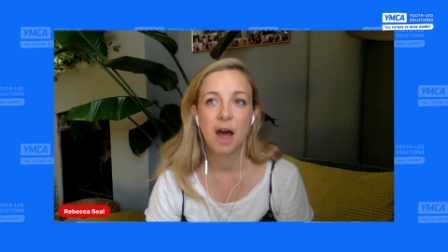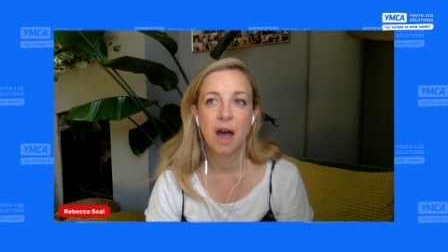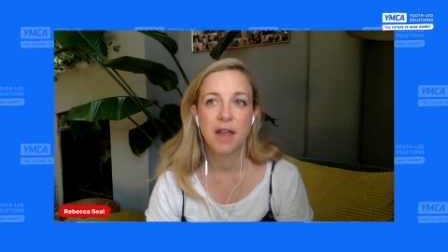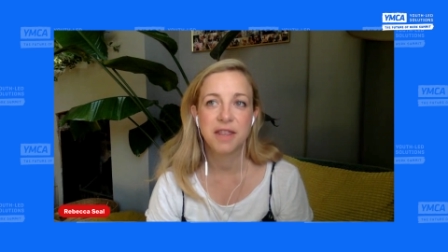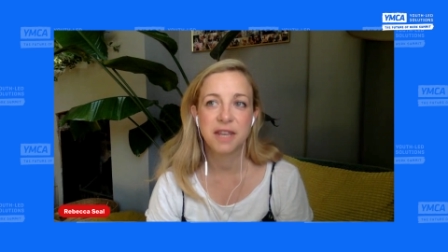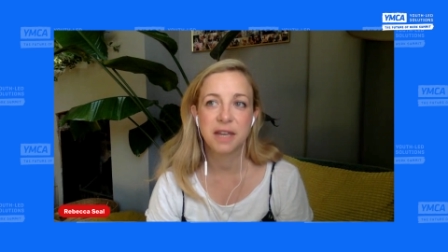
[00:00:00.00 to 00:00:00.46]

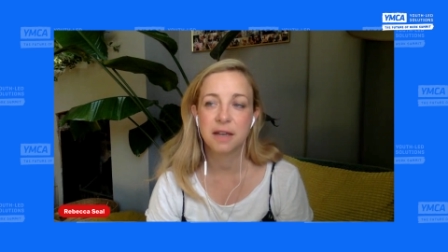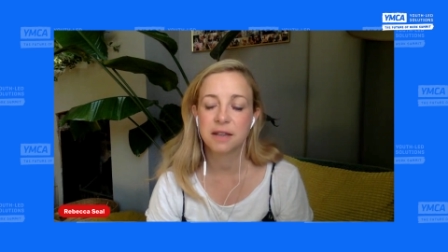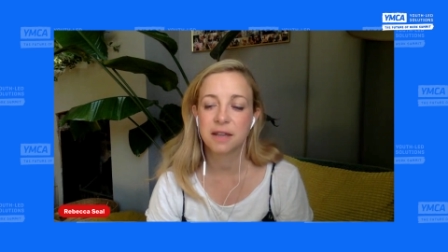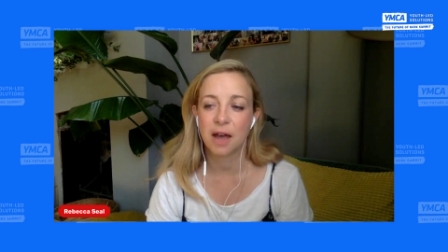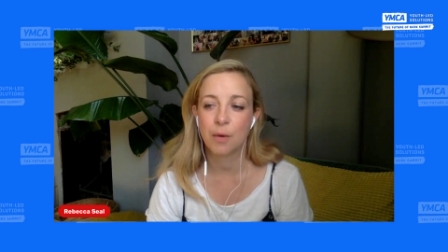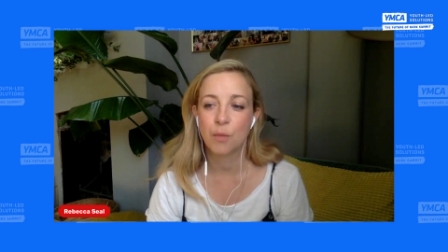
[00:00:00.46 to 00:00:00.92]
I
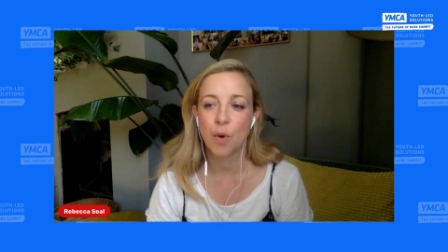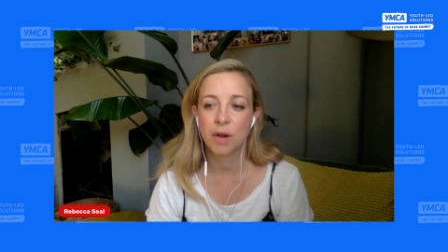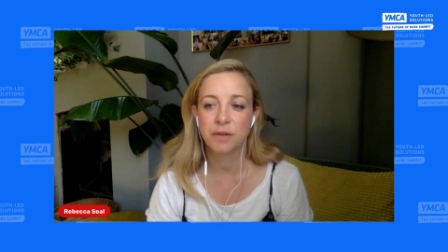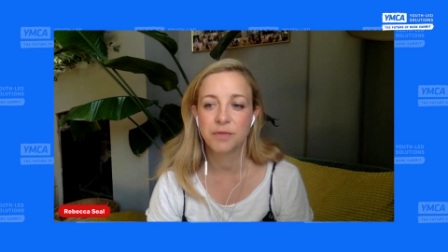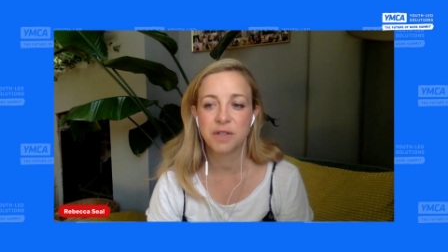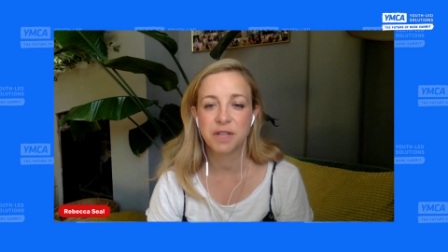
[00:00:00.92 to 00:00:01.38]
think that
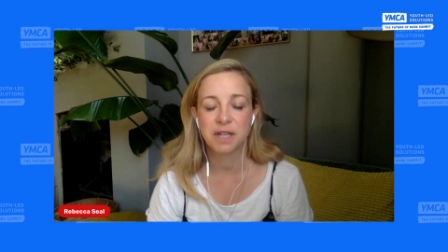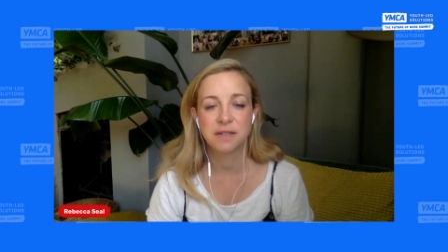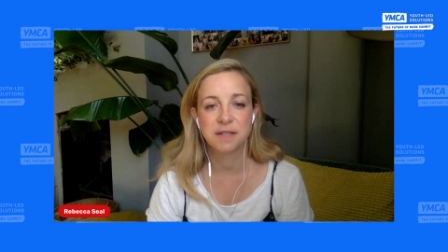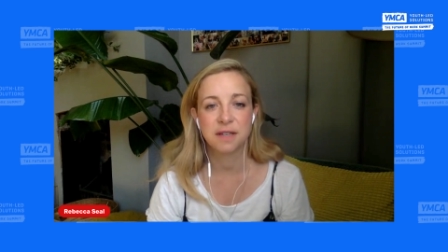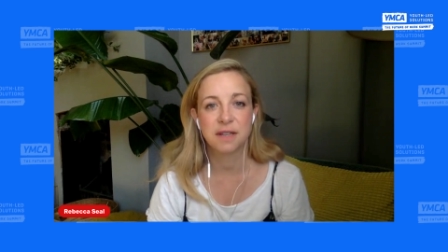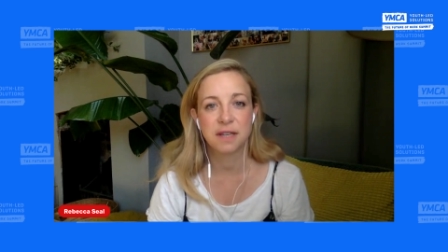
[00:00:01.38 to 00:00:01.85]
one of the
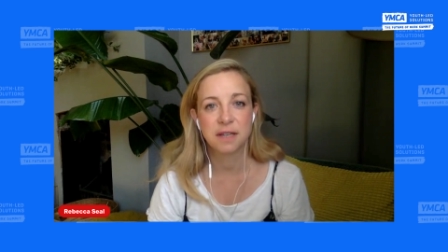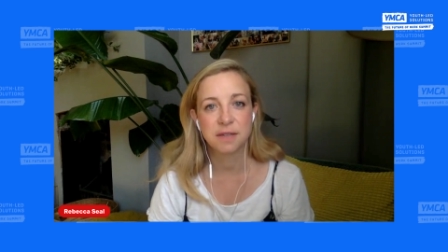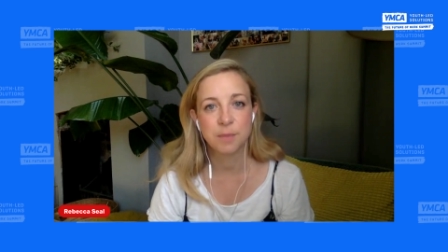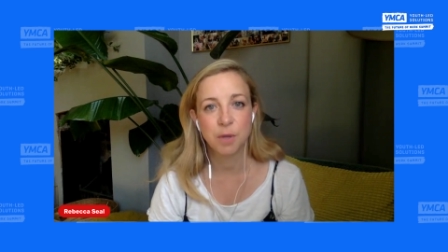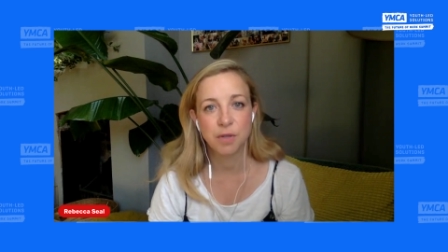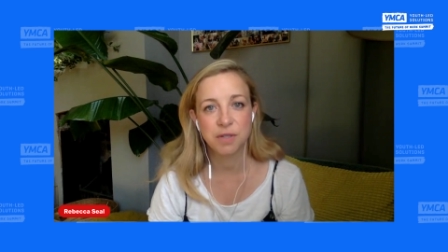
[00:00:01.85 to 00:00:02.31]
things I think
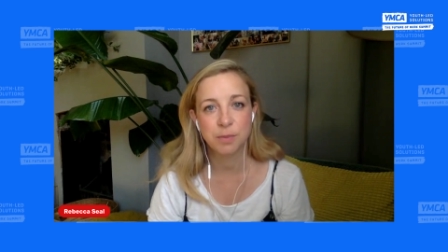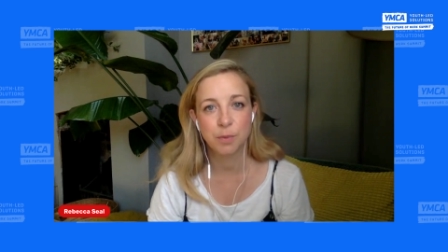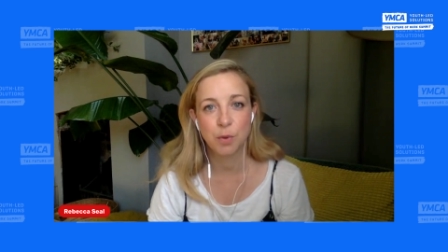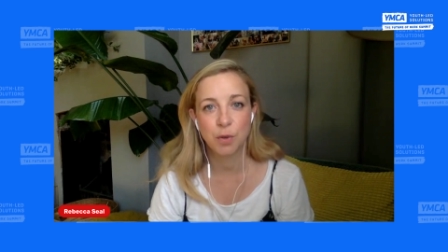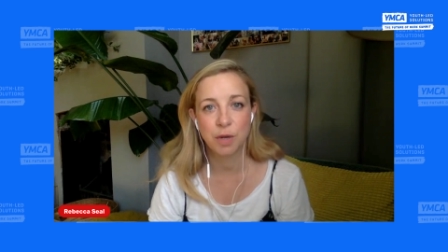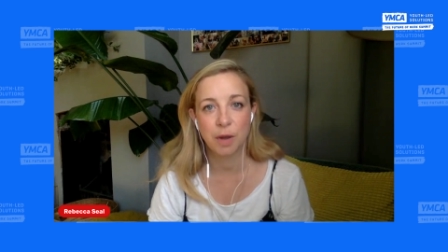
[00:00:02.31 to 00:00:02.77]
is most
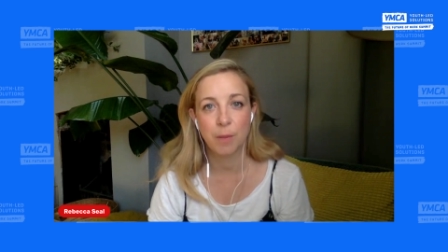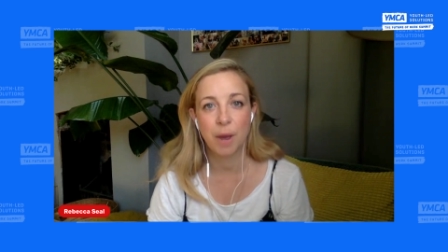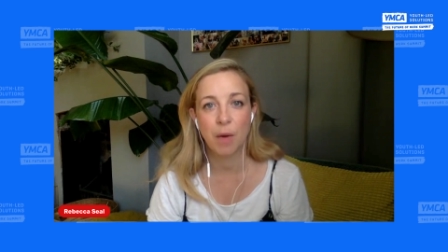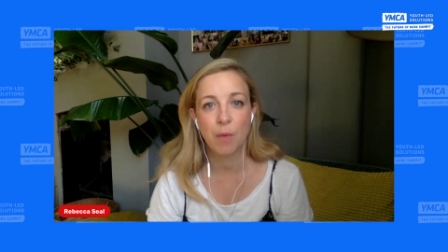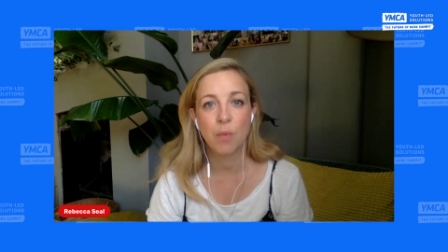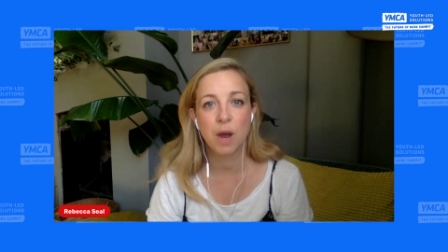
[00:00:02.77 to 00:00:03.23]
important
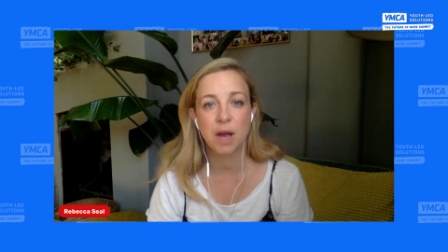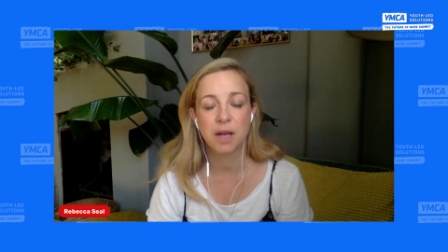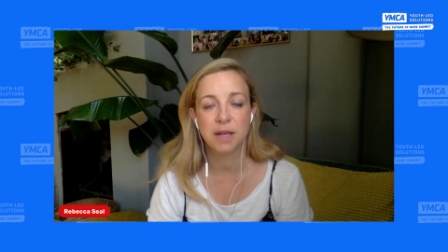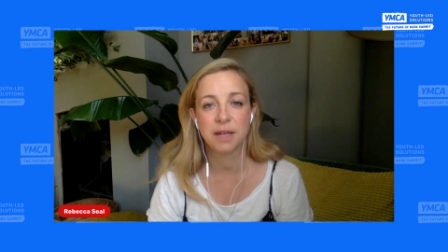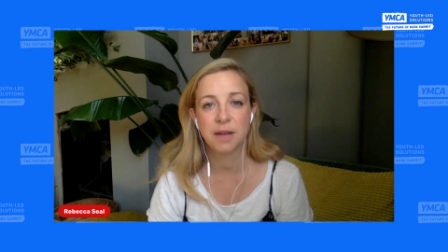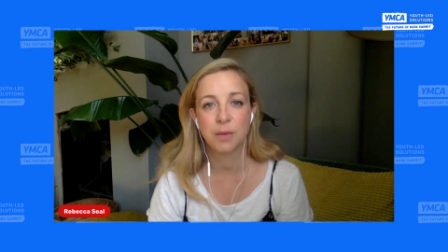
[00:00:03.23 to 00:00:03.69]
about
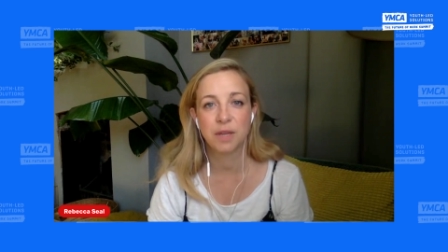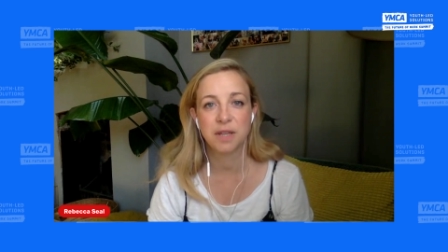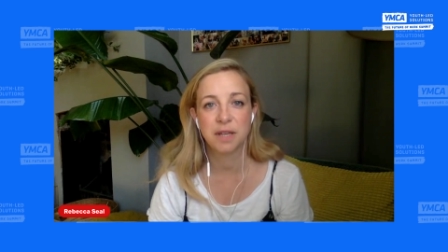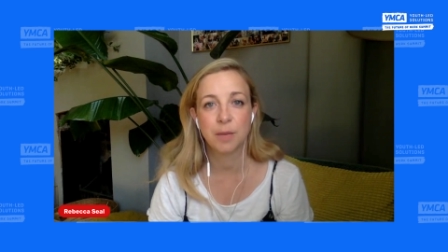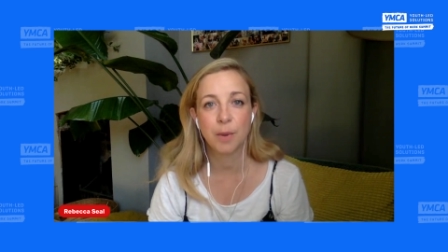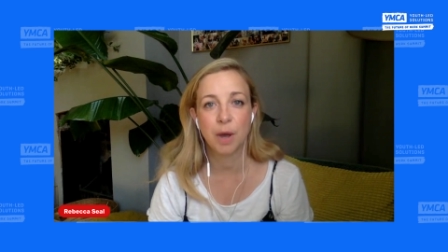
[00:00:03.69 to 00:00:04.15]
work and how we
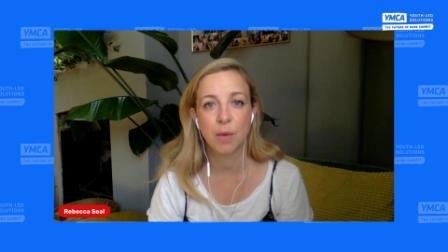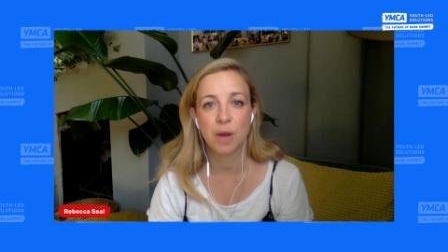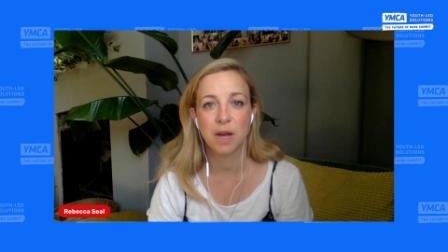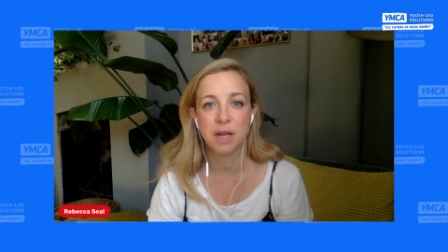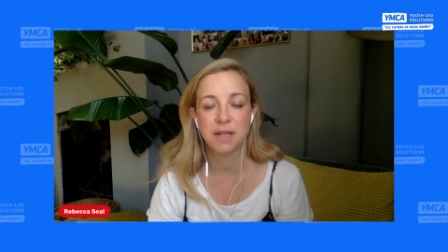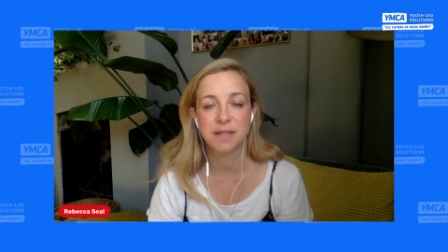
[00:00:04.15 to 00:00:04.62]
think about
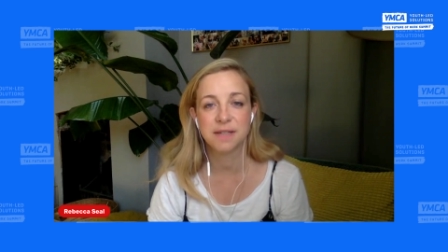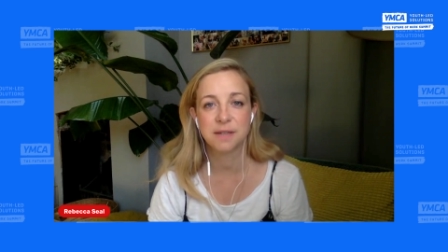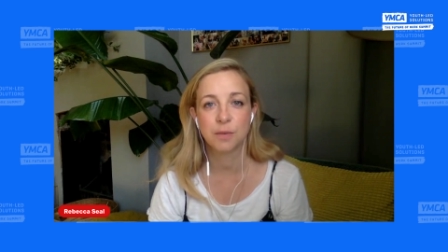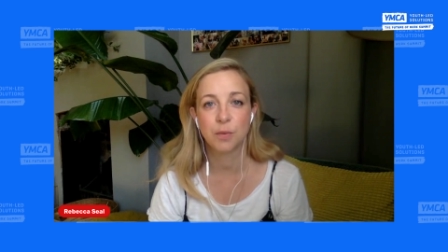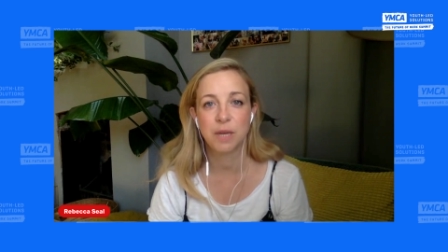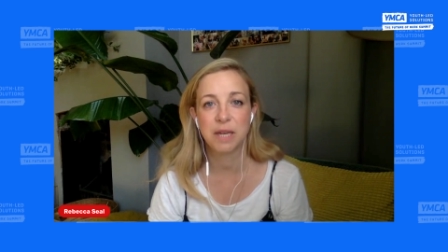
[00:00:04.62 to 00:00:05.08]
work is
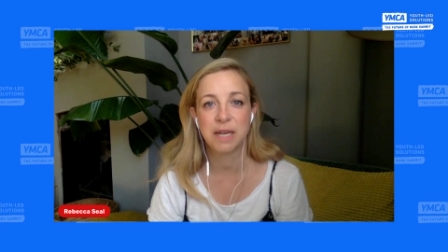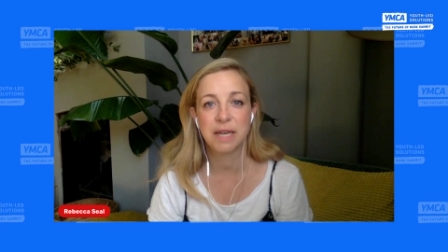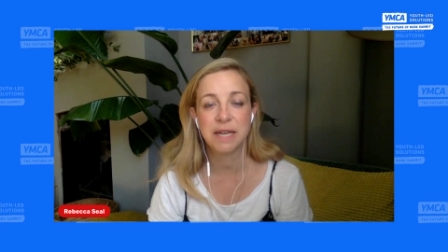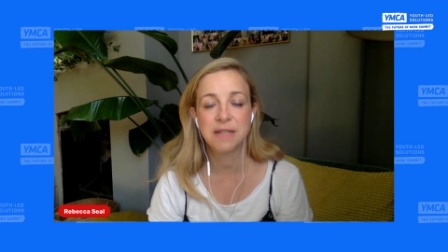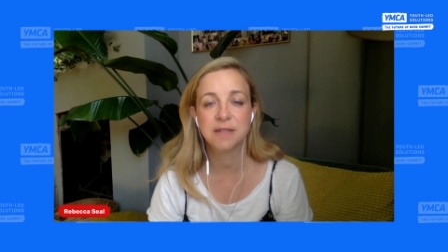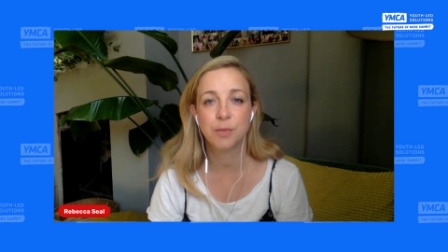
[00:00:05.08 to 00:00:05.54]
that we
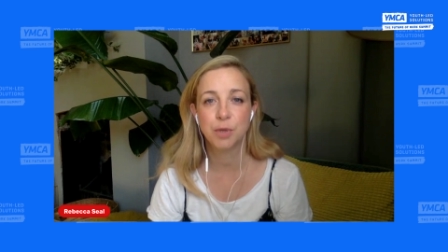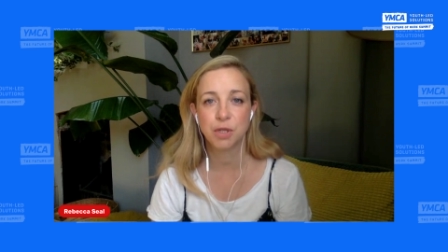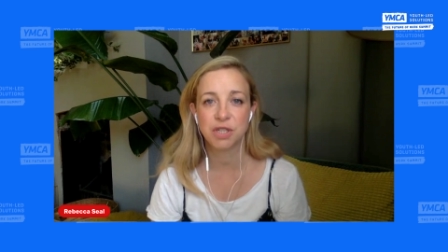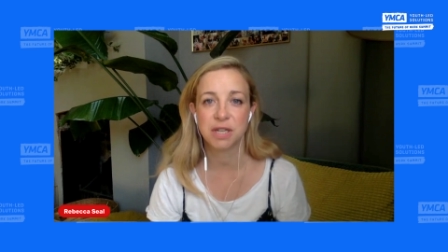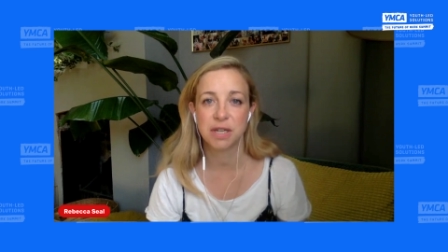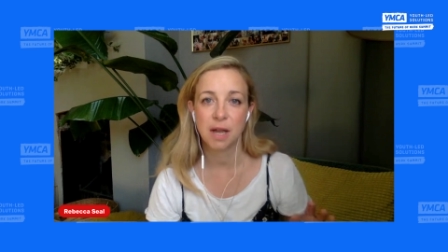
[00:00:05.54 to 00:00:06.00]
need to
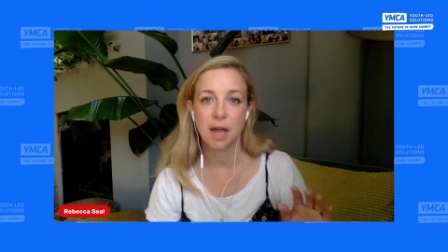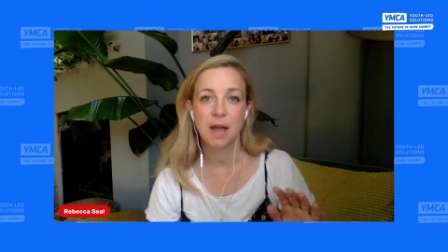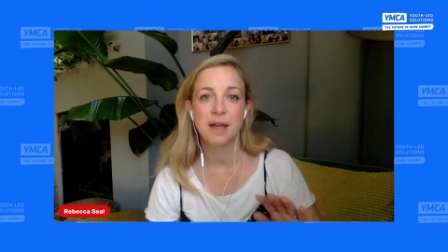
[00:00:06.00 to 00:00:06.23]
push it